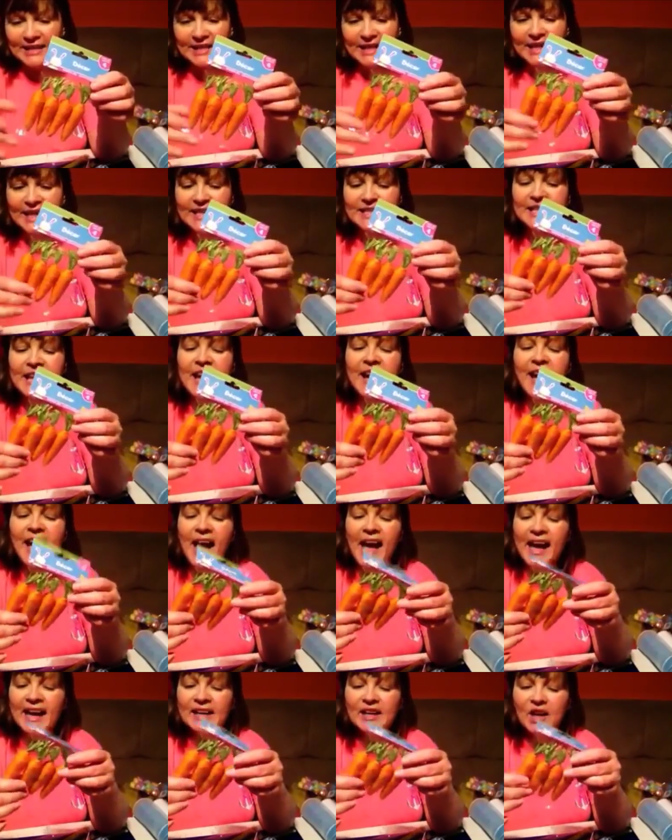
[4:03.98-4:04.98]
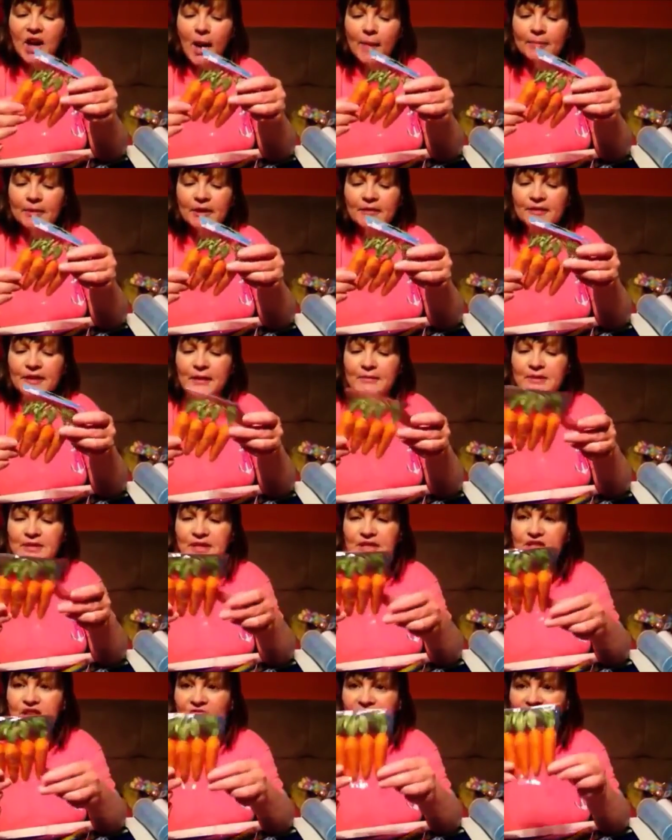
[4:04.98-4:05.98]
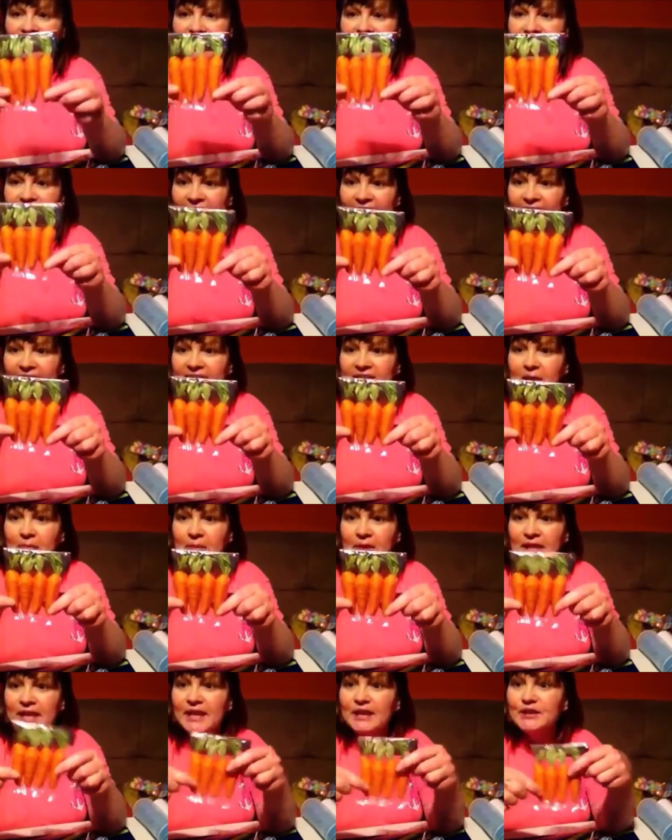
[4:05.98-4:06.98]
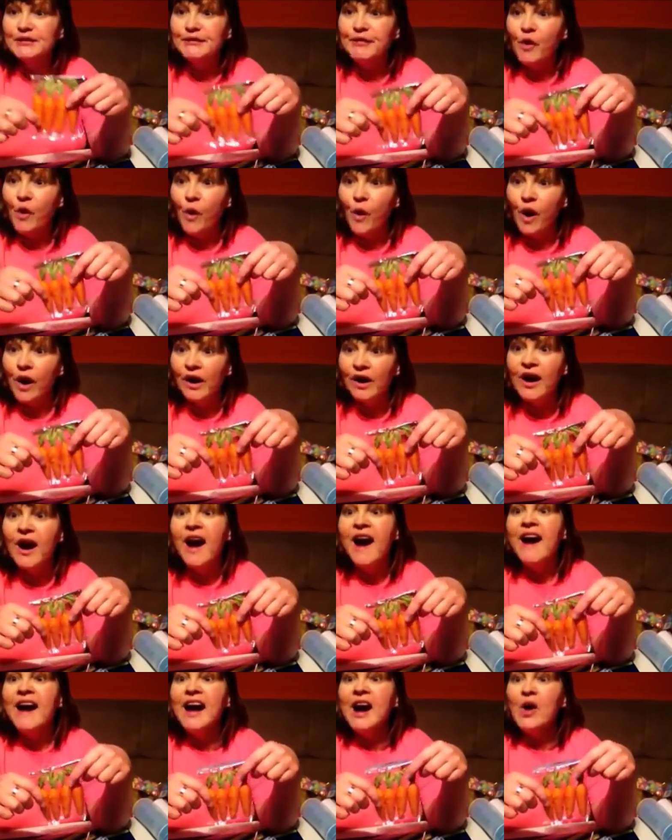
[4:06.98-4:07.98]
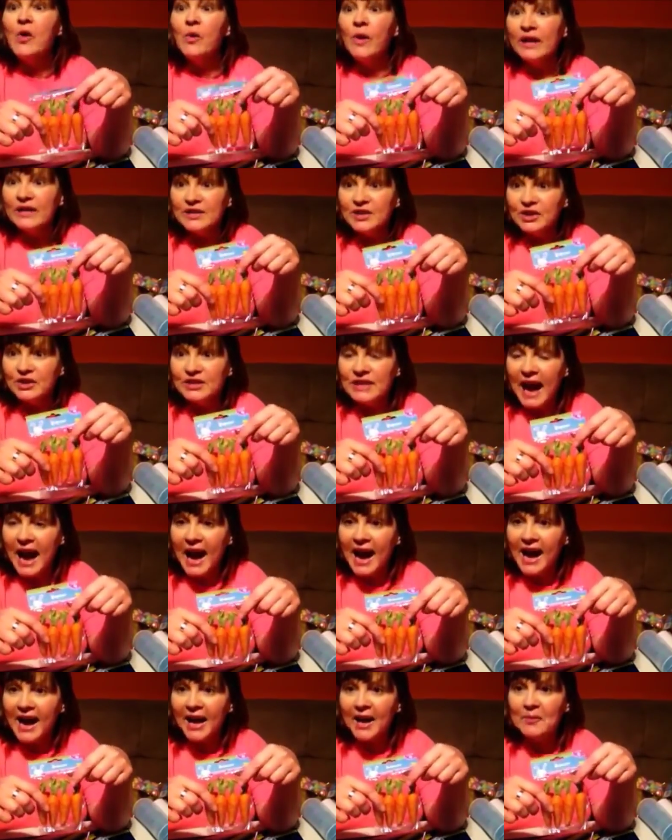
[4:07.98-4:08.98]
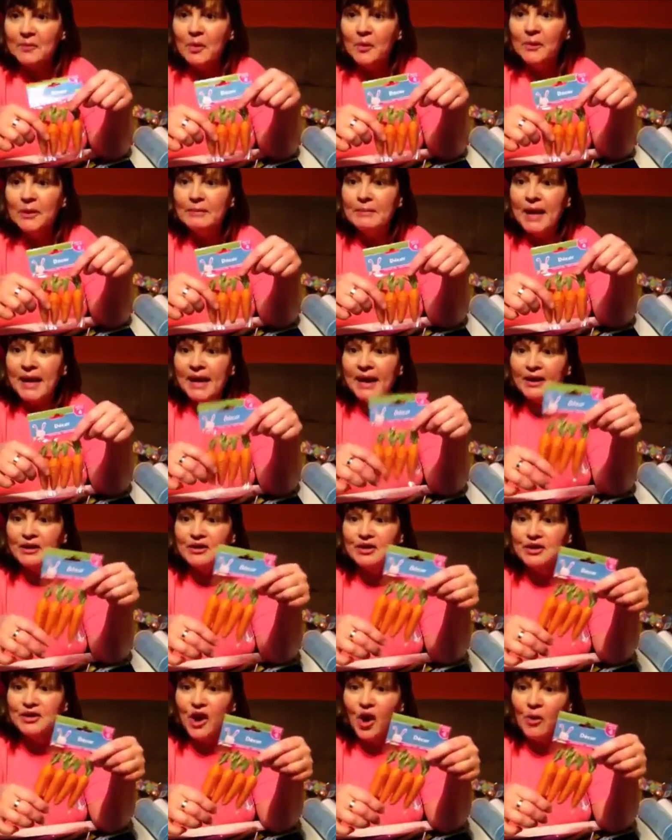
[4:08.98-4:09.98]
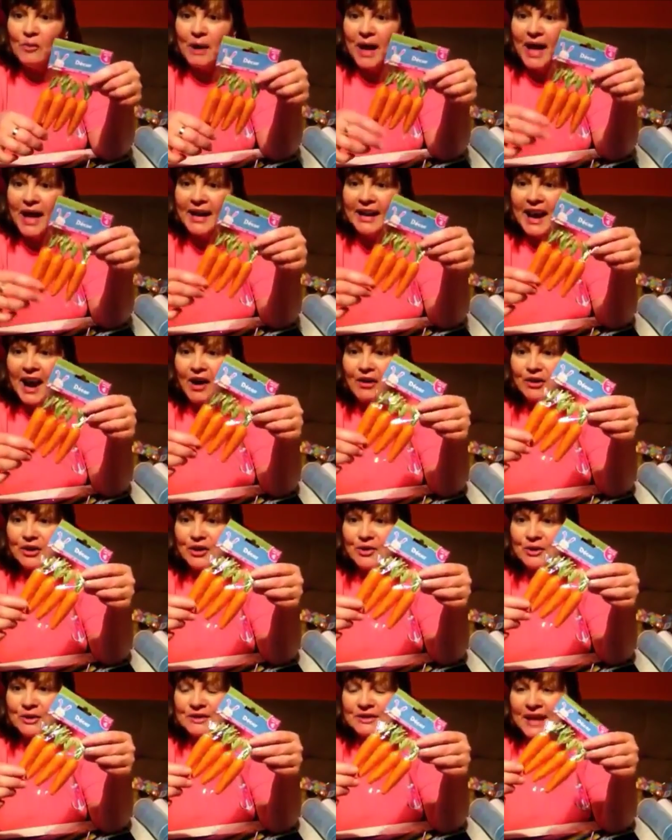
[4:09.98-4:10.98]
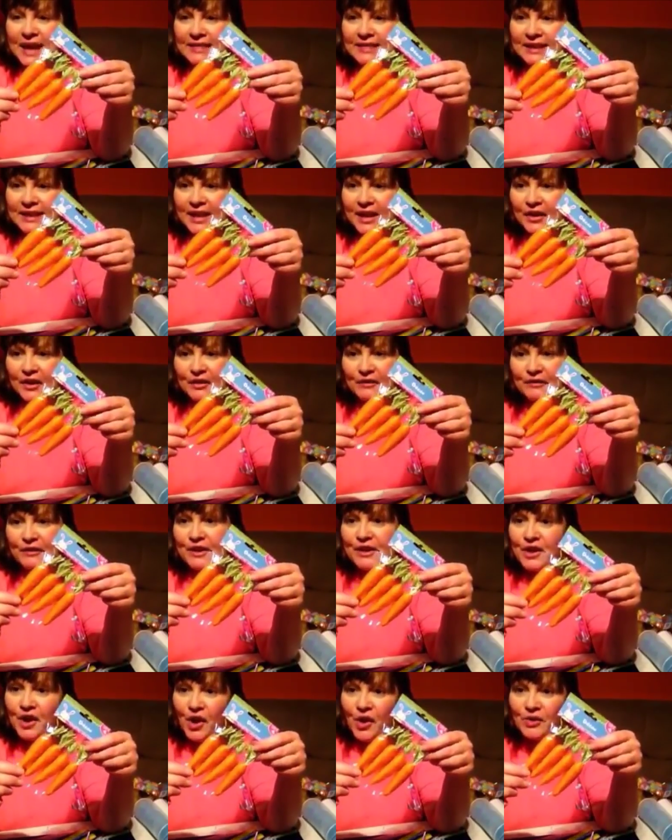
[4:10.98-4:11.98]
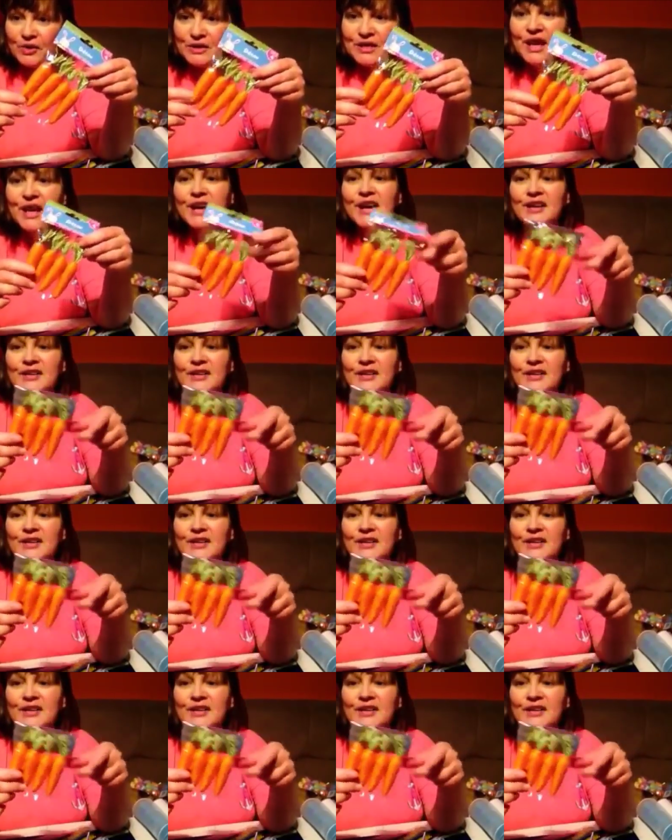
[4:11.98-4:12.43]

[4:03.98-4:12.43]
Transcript: ideas. And a couple of them suggested getting some of these for winter time when we make our snowman. How cute is that? The carrot for the nose.